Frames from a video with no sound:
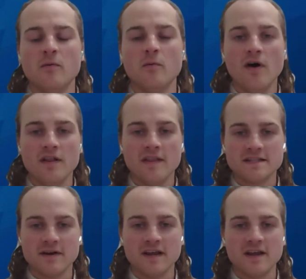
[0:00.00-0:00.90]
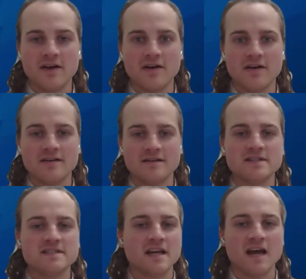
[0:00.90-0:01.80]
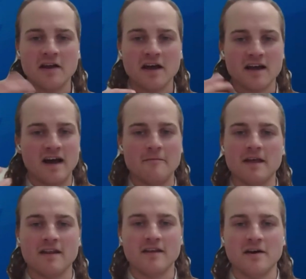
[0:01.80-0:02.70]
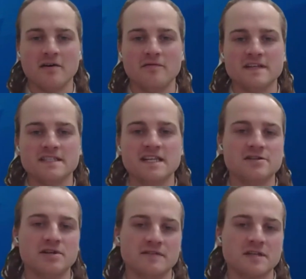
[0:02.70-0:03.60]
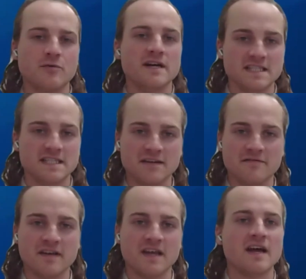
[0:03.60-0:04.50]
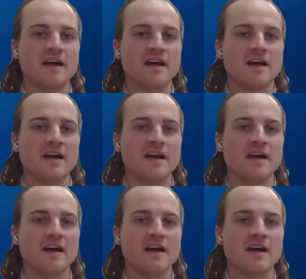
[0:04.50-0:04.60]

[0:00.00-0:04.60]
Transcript: One that's right here, just a comment of this initiative is quite significant,